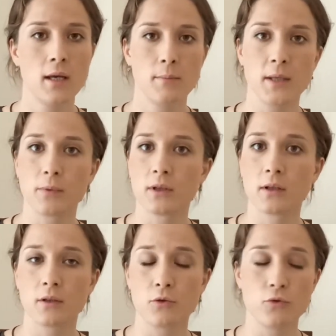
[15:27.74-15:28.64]

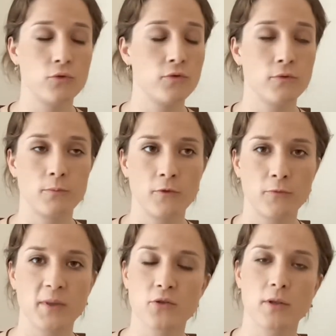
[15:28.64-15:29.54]
People who've
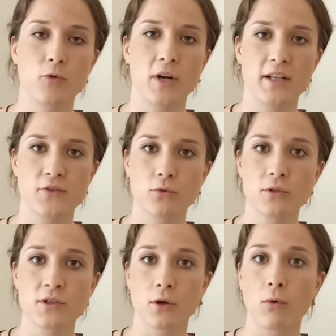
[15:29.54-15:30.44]
been to democratic
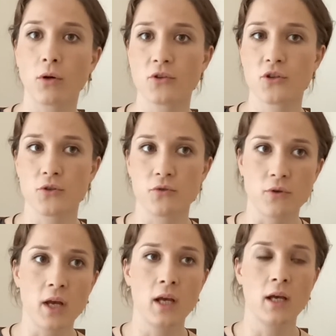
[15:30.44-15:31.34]
schools go on to
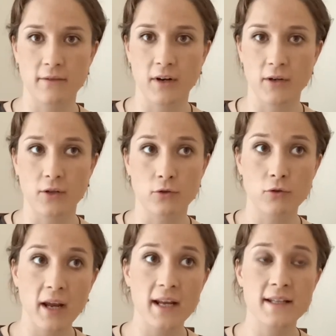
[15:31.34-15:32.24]
get very good
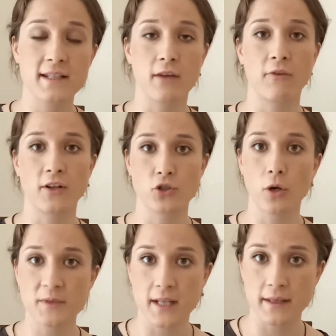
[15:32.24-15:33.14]
grades, they find
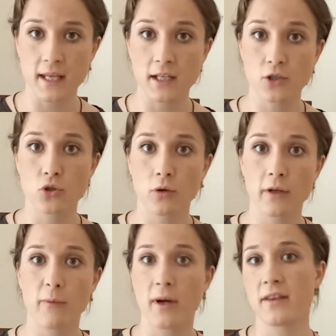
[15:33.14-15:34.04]
jobs that they
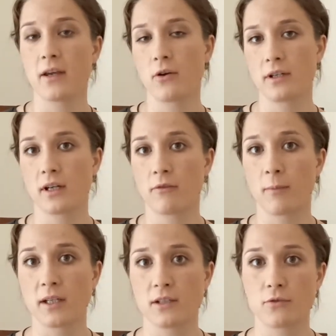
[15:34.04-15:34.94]
enjoy where they earn enough
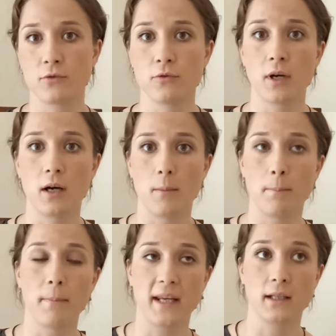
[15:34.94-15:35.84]
money to
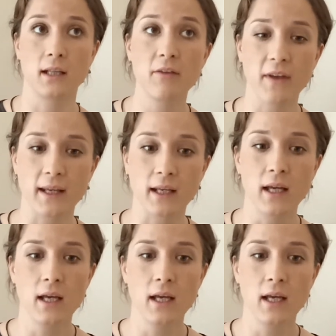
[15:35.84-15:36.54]
make a living.